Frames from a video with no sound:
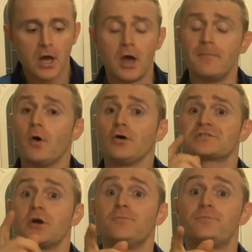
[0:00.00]
Um,
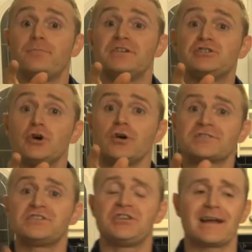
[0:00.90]
also, be sure
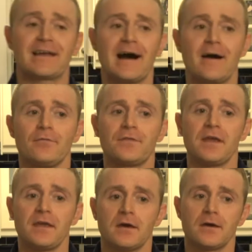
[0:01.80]
to check out the.
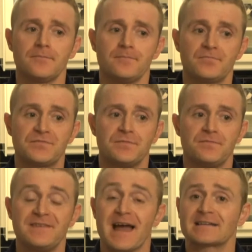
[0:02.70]
Um,
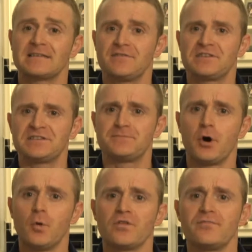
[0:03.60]
The activity
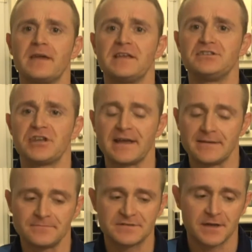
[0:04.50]
sport with me and
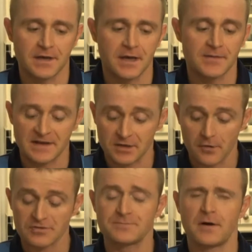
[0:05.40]
James uh, that
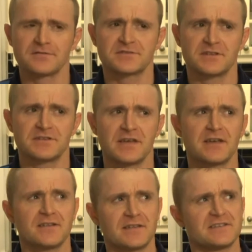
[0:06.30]
corresponds to the,
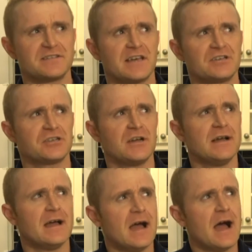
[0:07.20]
this dish,
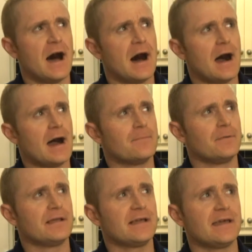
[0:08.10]
I
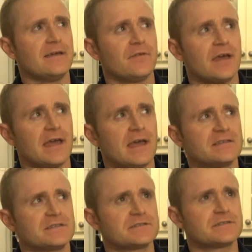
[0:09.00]
believe
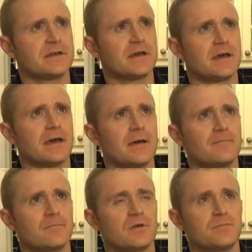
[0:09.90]
it's
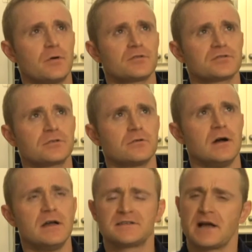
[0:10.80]
um, Portugal,
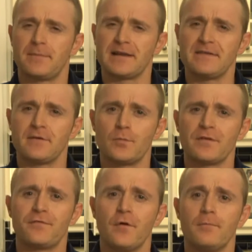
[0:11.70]
so I believe it will be
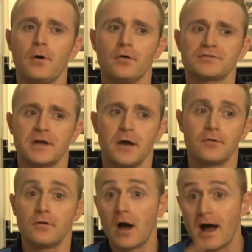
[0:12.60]
football, so
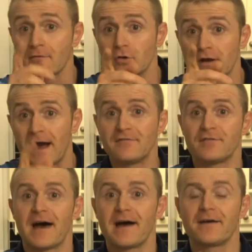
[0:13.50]
have a look out for
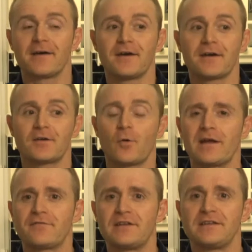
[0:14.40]
that uh,
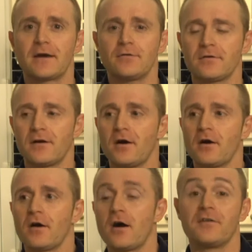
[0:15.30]
quick video
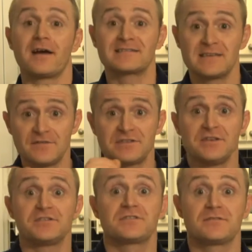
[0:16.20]
uh, on
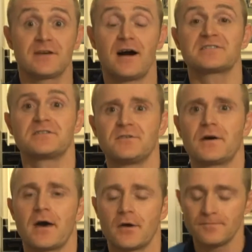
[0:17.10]
activities you guys can do
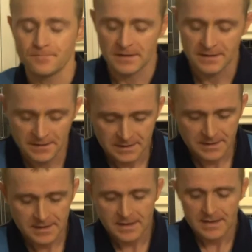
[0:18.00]
at home,
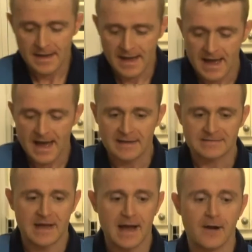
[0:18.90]

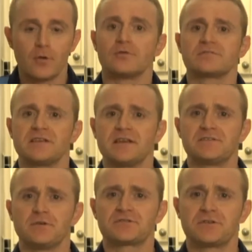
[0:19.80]
and I will see
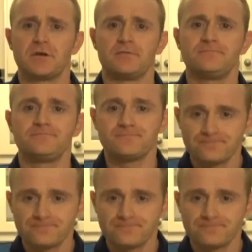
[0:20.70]
you all soon.